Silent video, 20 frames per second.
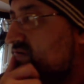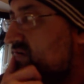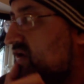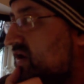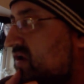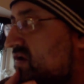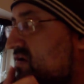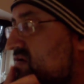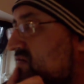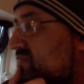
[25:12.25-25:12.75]
You
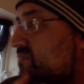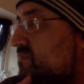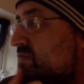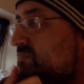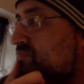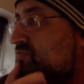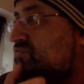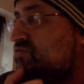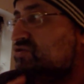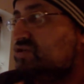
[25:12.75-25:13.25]
know, my
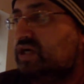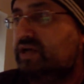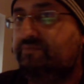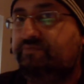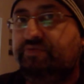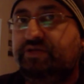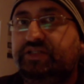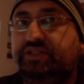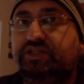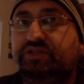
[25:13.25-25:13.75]

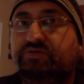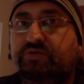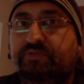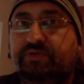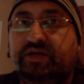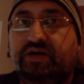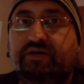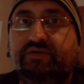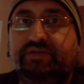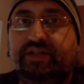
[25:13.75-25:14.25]
portrait business will
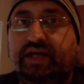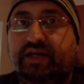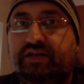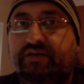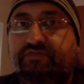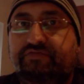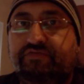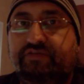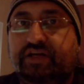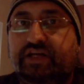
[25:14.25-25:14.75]
go down
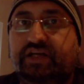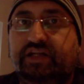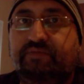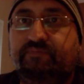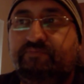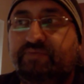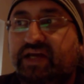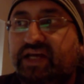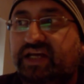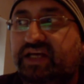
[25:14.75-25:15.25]
a
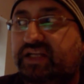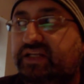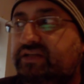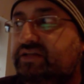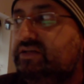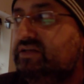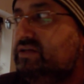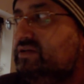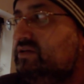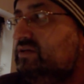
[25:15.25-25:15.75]
freaking
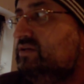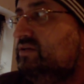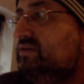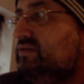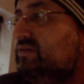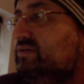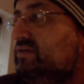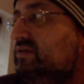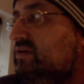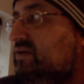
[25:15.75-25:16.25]
pan.
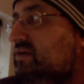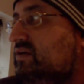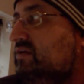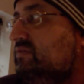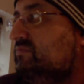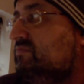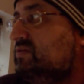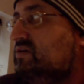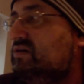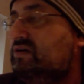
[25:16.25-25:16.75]

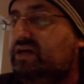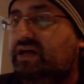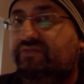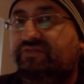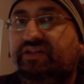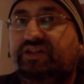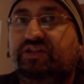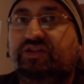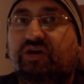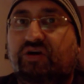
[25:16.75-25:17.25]
Can't have
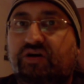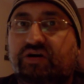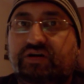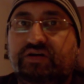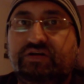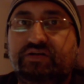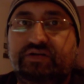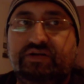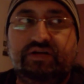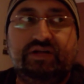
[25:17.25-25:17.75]
a
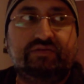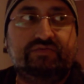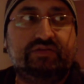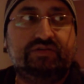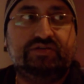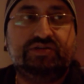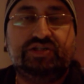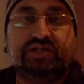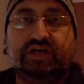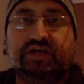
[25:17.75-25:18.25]
dog. You'll have
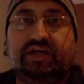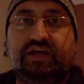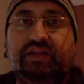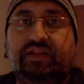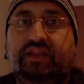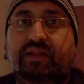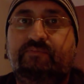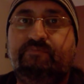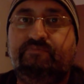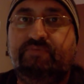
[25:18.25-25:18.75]
to chuck it
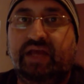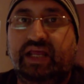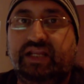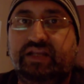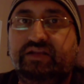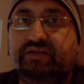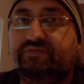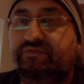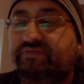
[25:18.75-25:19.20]
in the bin,